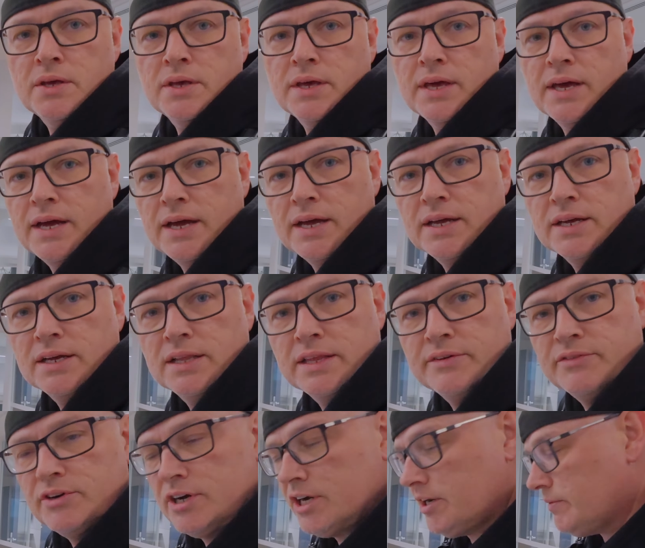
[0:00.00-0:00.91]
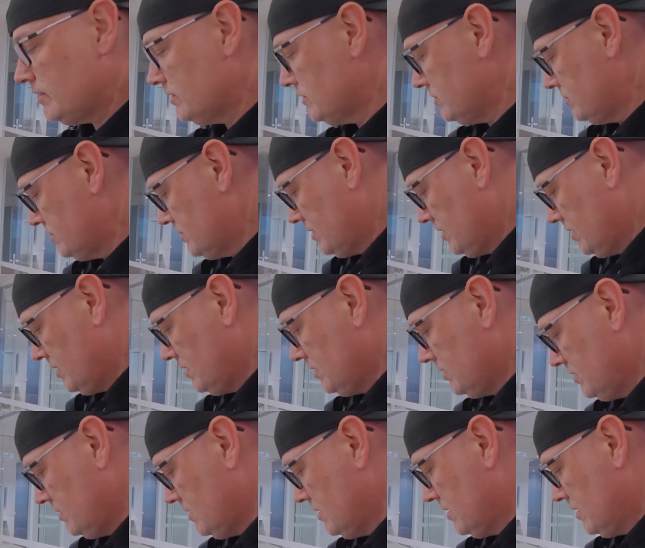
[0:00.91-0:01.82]
leave a comment,
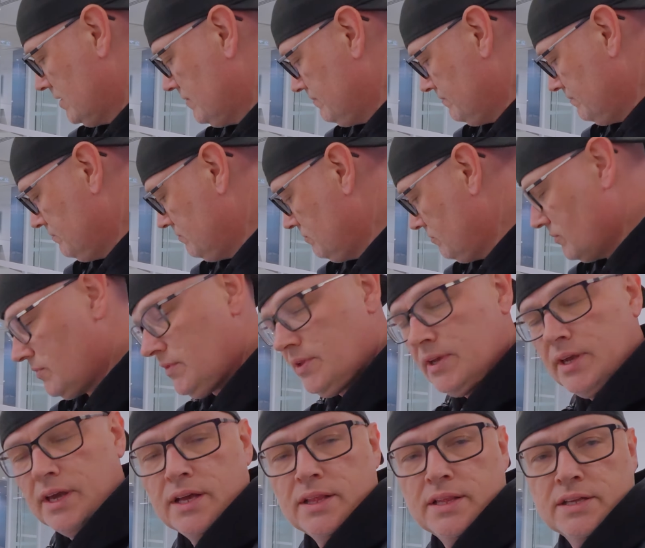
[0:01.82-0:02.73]
and yeah,